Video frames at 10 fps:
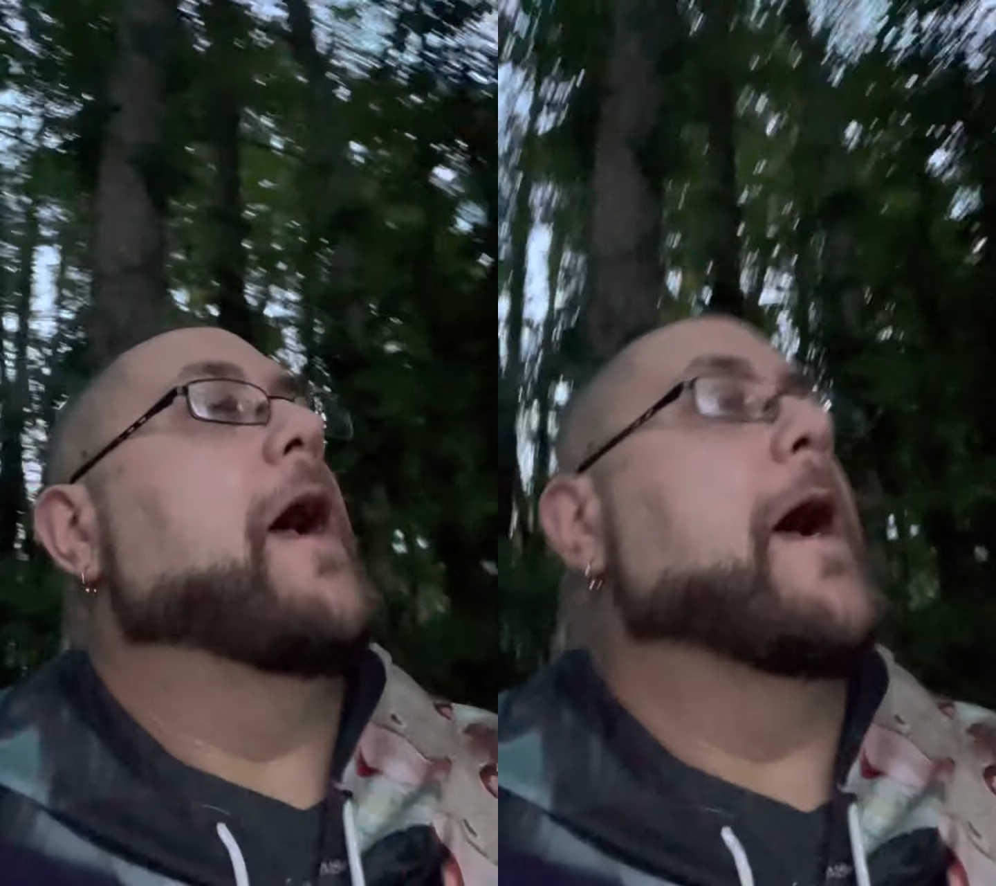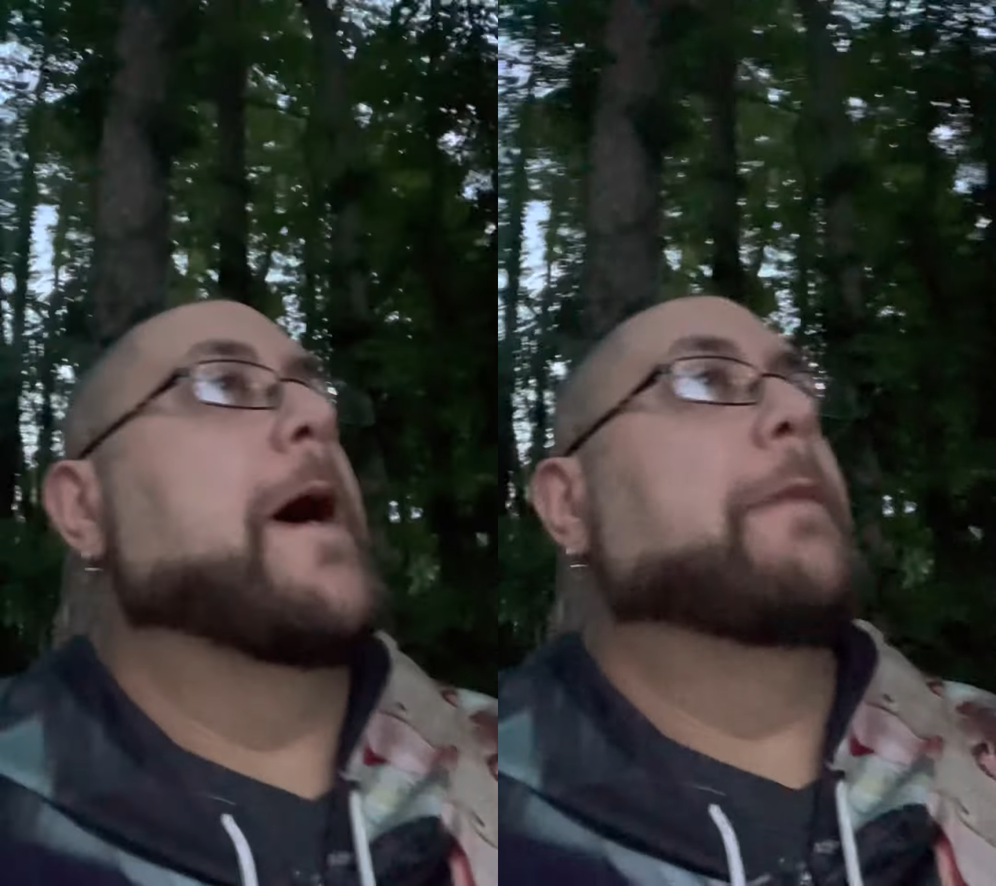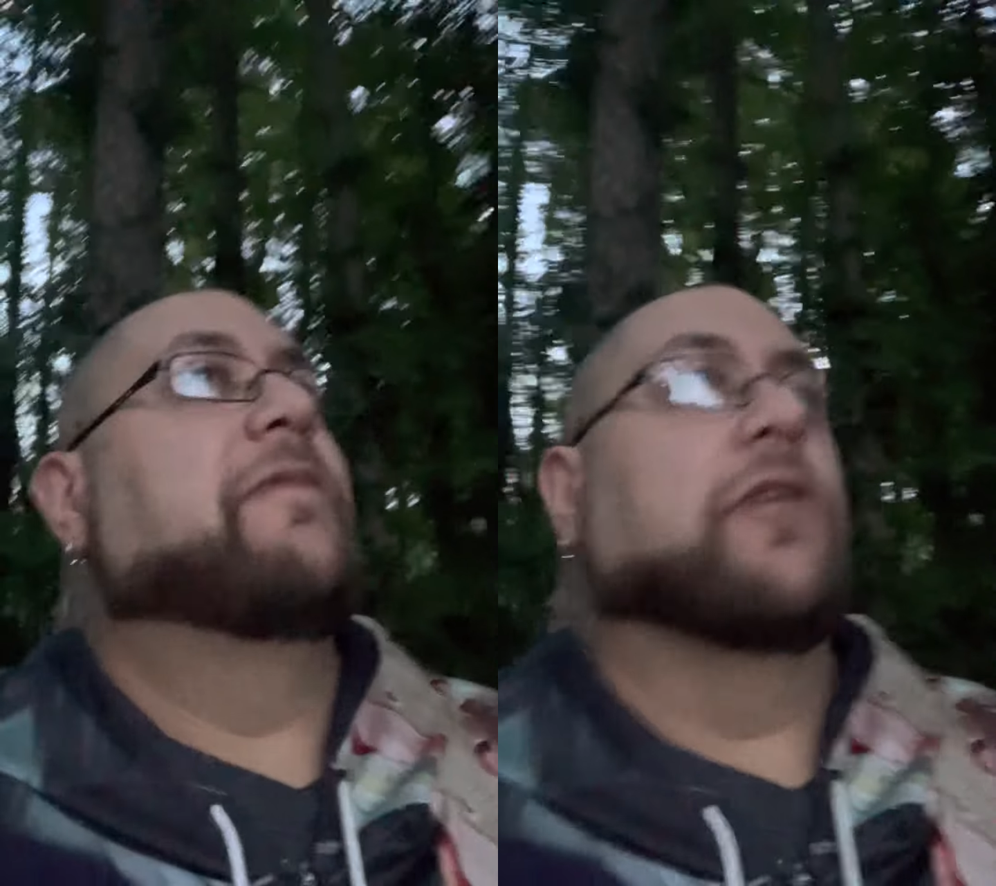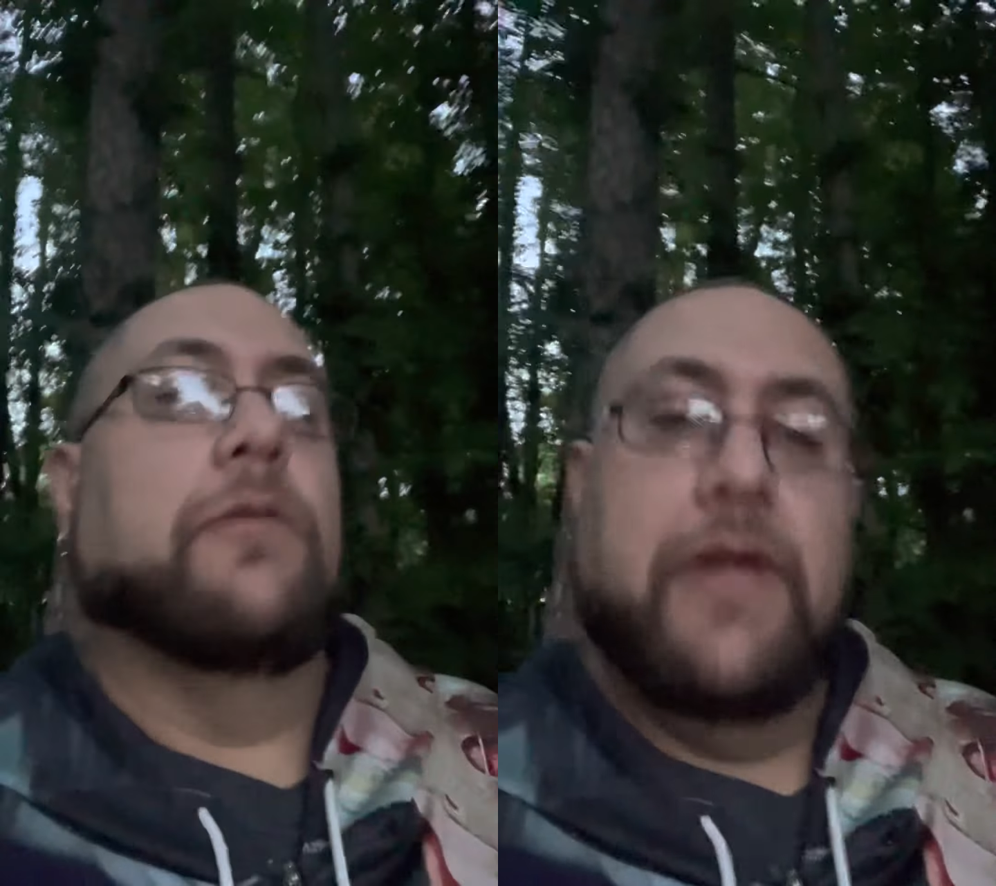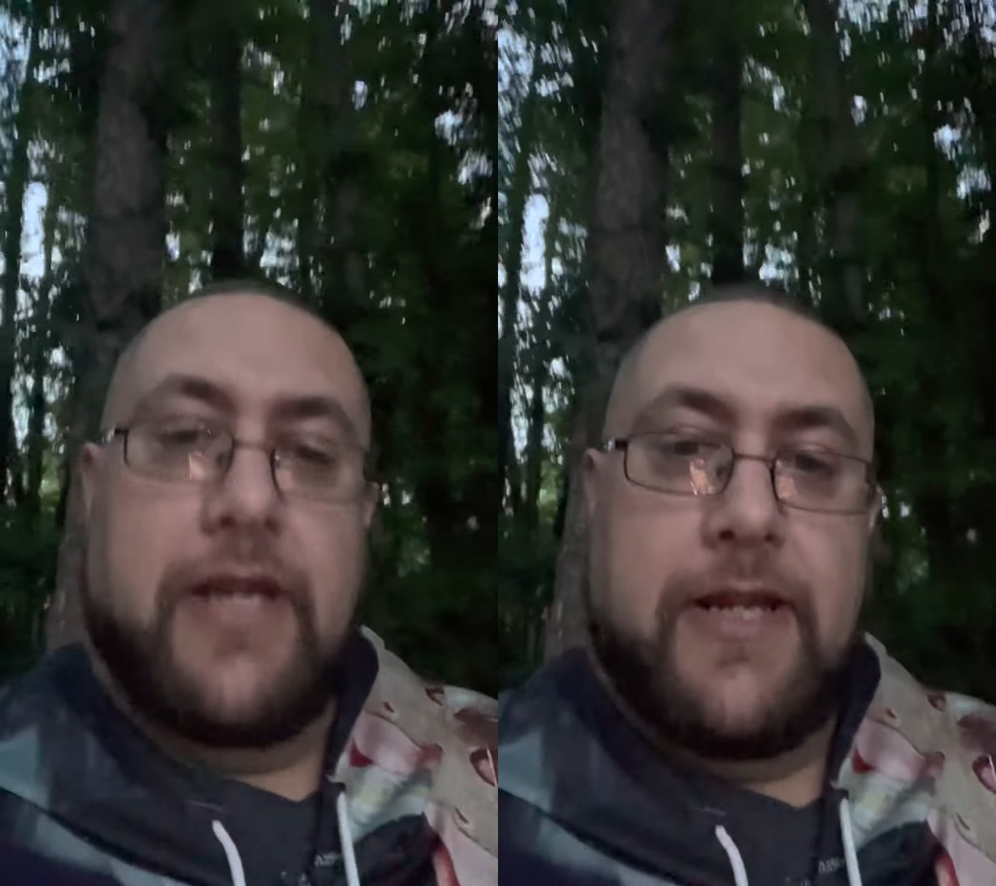for
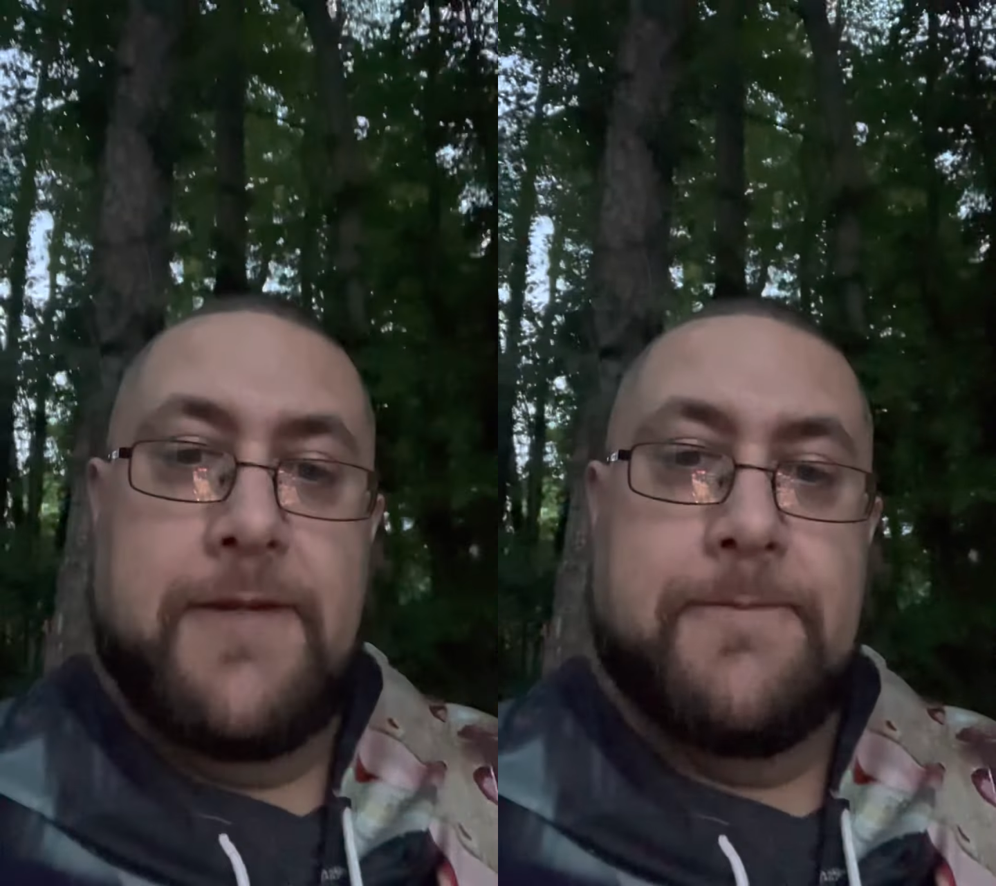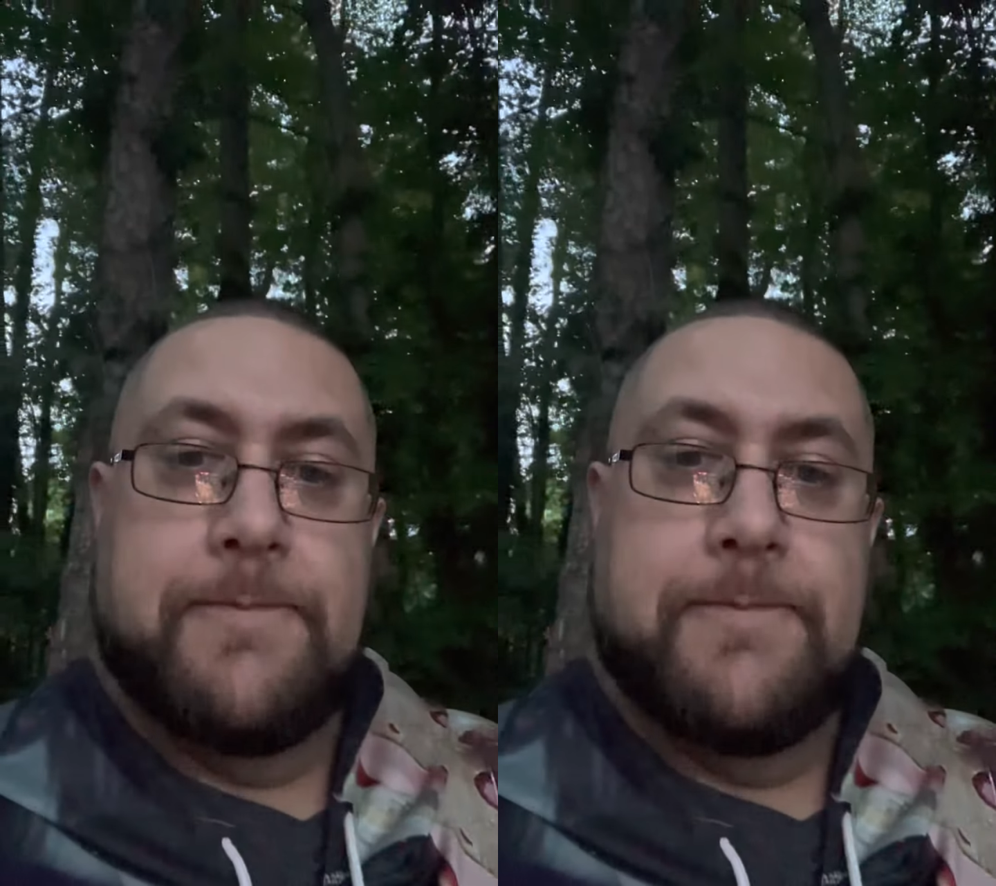me,